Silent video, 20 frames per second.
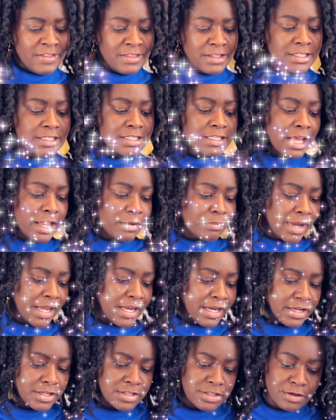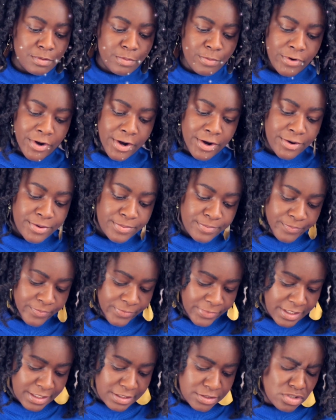This is like my nursing bra.
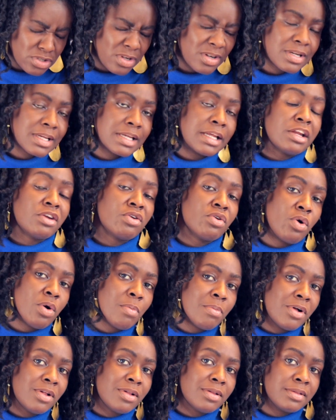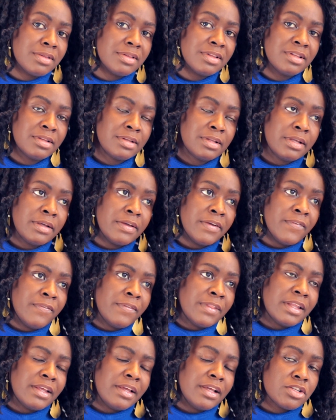It's not a normal,
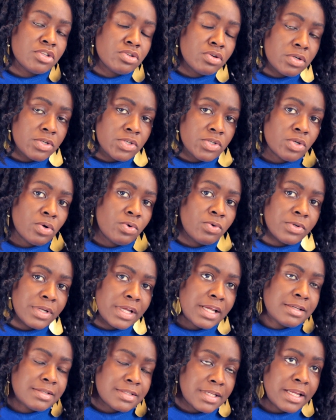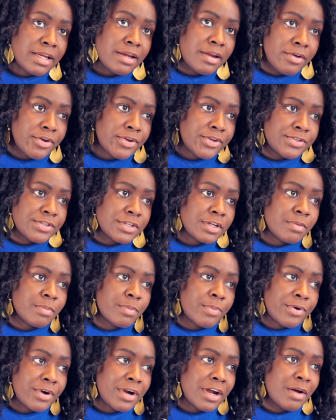it's not sold as a nursing
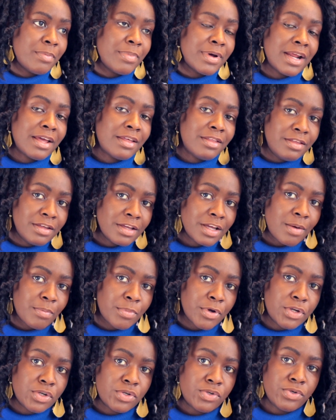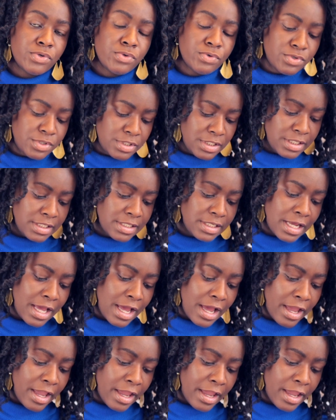bra, but I think I'm going to use it.